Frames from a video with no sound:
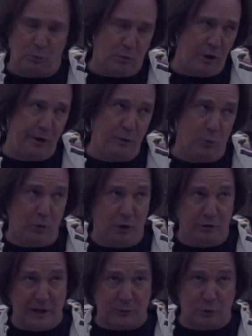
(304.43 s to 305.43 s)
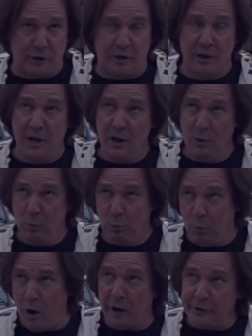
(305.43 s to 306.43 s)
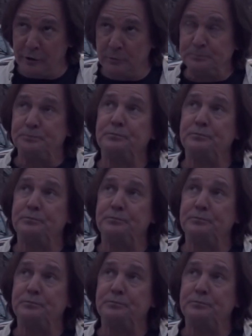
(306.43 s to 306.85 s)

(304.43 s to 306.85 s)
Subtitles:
run electric, water,